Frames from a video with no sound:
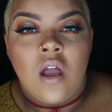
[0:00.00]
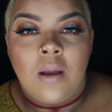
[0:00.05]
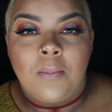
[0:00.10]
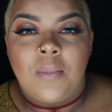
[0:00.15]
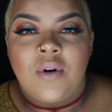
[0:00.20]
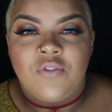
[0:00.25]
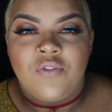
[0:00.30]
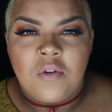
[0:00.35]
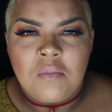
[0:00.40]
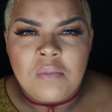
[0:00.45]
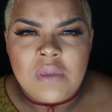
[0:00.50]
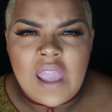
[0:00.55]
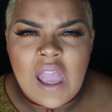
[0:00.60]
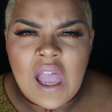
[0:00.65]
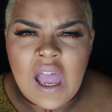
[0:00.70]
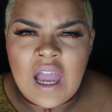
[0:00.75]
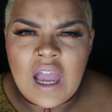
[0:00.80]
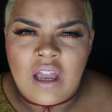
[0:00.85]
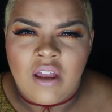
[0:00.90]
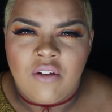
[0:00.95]
But for me,
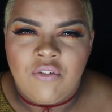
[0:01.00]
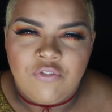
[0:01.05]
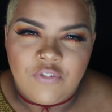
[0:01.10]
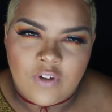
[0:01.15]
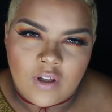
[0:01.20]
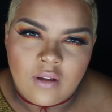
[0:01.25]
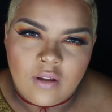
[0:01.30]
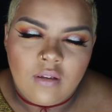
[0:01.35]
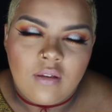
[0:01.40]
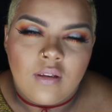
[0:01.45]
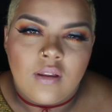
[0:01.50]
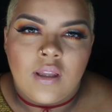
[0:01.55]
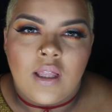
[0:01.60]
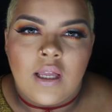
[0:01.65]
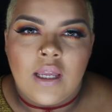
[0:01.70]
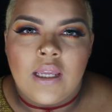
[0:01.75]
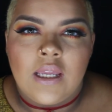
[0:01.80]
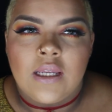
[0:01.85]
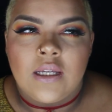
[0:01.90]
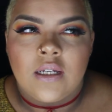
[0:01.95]
I felt
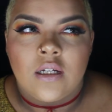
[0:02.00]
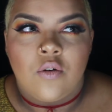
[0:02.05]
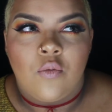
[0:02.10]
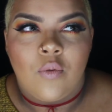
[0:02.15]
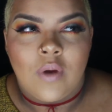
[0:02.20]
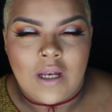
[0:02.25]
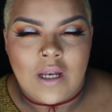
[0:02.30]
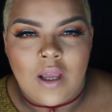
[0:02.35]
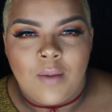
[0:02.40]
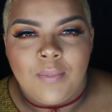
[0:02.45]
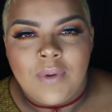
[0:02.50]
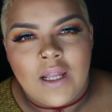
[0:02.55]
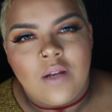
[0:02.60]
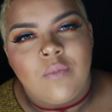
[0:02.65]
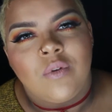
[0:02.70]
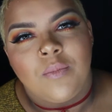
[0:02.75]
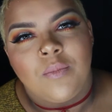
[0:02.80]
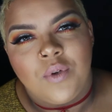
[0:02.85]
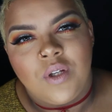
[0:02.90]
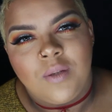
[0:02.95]
like when I applied it
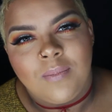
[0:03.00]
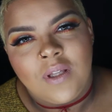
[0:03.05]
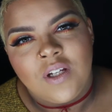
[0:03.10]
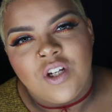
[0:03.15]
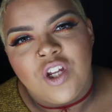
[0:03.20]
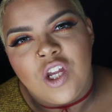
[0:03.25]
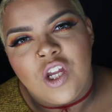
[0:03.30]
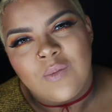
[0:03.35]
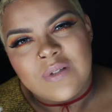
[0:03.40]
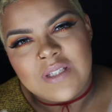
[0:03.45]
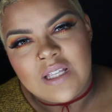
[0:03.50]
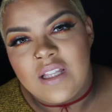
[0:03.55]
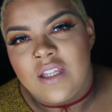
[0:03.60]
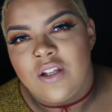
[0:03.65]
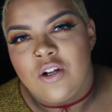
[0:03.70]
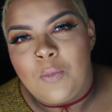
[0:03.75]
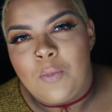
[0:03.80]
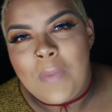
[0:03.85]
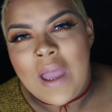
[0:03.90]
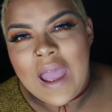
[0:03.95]
with the Beauty Blender, it was a
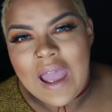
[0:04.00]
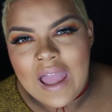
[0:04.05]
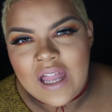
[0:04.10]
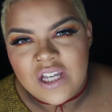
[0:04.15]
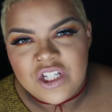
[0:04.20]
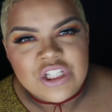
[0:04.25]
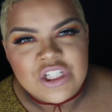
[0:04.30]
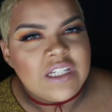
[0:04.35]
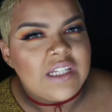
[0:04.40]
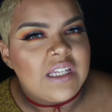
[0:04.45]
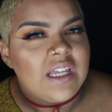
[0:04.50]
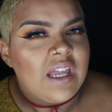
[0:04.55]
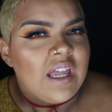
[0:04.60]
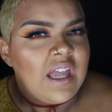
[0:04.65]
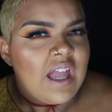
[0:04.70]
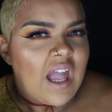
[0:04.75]
little patchy.